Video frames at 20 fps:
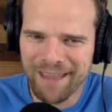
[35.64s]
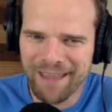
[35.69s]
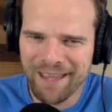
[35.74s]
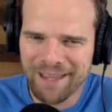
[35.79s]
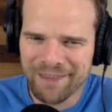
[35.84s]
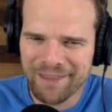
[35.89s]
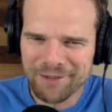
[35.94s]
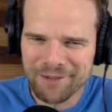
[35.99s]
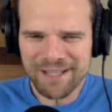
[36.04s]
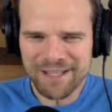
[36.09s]

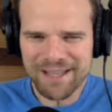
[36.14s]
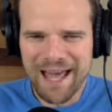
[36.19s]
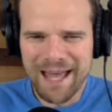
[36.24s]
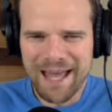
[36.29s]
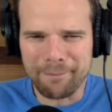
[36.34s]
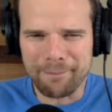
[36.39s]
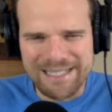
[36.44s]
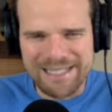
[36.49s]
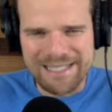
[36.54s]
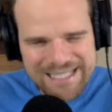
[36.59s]
There's a lot of
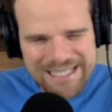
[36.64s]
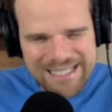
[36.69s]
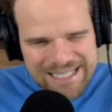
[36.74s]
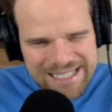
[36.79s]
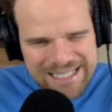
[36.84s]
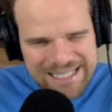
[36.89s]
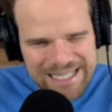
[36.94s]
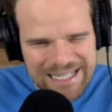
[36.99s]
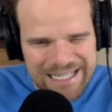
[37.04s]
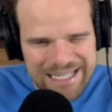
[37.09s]

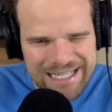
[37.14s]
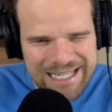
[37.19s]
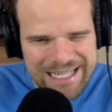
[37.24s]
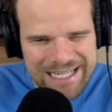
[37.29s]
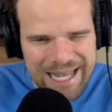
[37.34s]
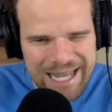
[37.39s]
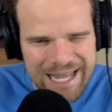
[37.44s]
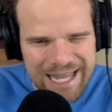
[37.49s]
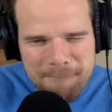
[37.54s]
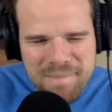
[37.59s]
mystique
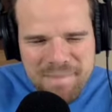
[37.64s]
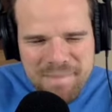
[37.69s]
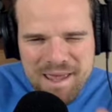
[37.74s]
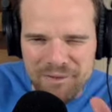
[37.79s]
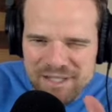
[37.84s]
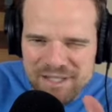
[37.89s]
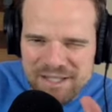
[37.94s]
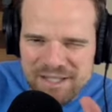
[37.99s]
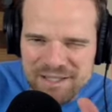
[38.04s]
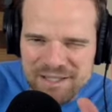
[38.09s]
and
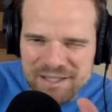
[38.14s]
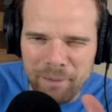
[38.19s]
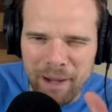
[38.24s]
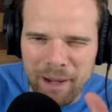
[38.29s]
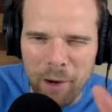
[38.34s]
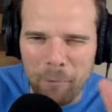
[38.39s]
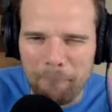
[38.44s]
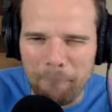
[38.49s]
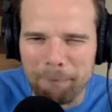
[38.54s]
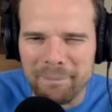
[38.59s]
myths
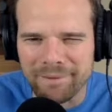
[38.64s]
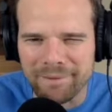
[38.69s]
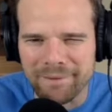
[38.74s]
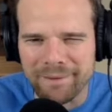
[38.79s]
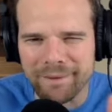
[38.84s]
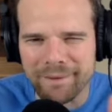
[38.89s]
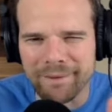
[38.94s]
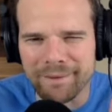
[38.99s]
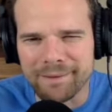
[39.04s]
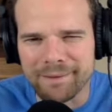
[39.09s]
about
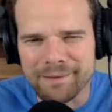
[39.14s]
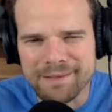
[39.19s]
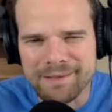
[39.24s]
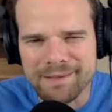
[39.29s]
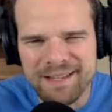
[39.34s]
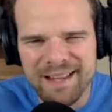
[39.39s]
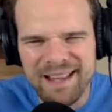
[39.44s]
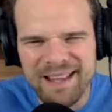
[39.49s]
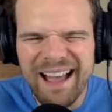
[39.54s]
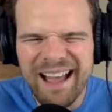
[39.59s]
millionaires.
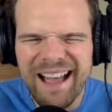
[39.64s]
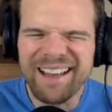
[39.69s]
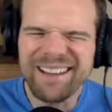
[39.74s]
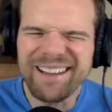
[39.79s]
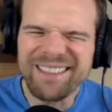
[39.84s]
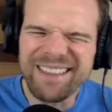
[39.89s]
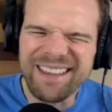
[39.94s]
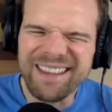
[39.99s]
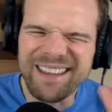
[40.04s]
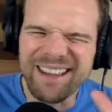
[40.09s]
How
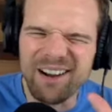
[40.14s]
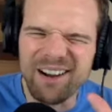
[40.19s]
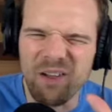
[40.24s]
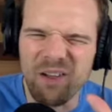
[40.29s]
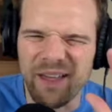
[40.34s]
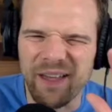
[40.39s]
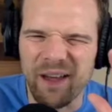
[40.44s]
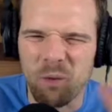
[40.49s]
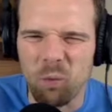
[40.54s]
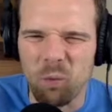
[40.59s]
did they get all
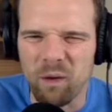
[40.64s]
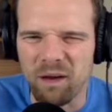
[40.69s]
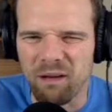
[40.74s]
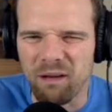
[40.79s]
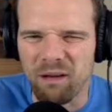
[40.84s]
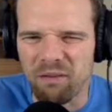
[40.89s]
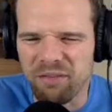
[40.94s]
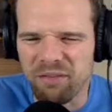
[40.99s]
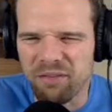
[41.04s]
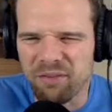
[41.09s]
that
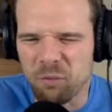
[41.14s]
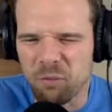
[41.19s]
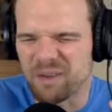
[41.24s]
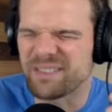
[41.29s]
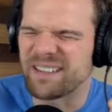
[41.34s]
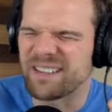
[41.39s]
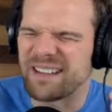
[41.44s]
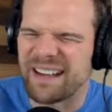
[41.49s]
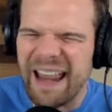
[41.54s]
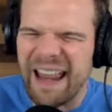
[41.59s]
wealth? Was
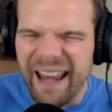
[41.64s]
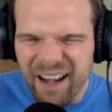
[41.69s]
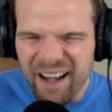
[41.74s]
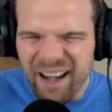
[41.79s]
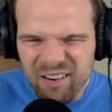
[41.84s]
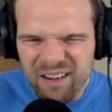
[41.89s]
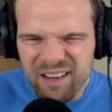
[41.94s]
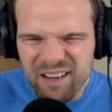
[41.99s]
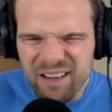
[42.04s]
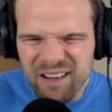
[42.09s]
it
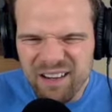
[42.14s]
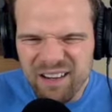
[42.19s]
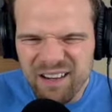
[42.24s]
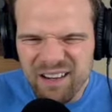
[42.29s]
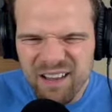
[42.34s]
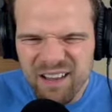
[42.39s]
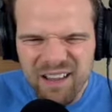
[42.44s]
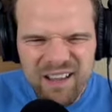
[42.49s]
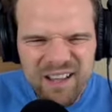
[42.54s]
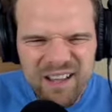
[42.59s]
inherited?
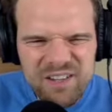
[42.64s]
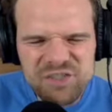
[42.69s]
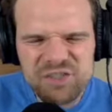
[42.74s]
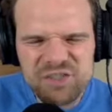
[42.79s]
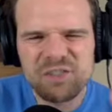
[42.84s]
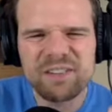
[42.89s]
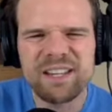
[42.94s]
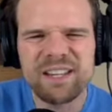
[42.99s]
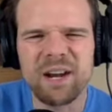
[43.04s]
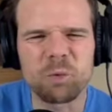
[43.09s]

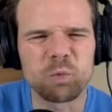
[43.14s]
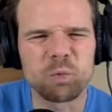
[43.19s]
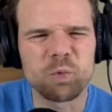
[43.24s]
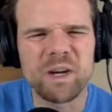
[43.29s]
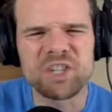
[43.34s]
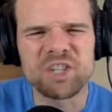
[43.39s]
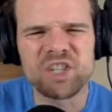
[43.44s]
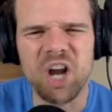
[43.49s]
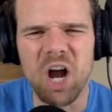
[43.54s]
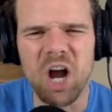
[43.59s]
Surely a
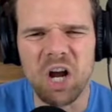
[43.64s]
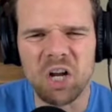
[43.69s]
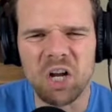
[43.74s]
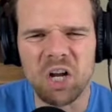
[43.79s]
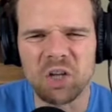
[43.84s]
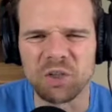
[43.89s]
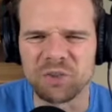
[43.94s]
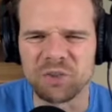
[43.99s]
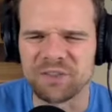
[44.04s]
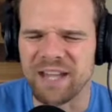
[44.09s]
rich
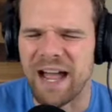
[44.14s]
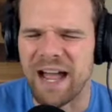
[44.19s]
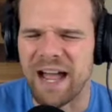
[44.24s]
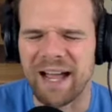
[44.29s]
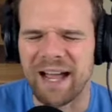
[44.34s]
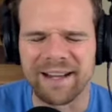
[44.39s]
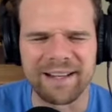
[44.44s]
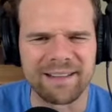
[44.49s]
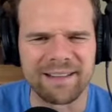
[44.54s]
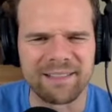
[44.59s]
uncle
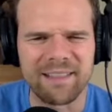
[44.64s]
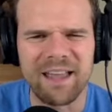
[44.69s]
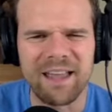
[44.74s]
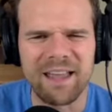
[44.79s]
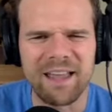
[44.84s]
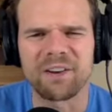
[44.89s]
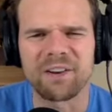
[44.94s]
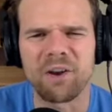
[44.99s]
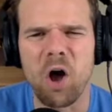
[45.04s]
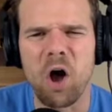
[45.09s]
died and
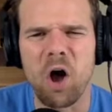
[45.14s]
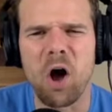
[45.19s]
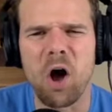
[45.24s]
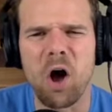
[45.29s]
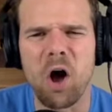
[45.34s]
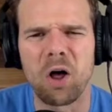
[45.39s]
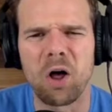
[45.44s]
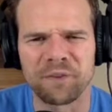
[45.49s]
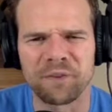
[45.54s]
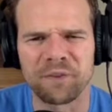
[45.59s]
left it
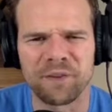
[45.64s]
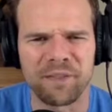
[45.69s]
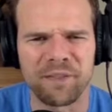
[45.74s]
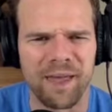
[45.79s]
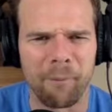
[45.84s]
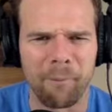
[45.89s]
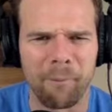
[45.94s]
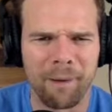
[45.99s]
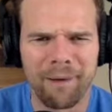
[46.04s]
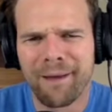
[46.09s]
all to them.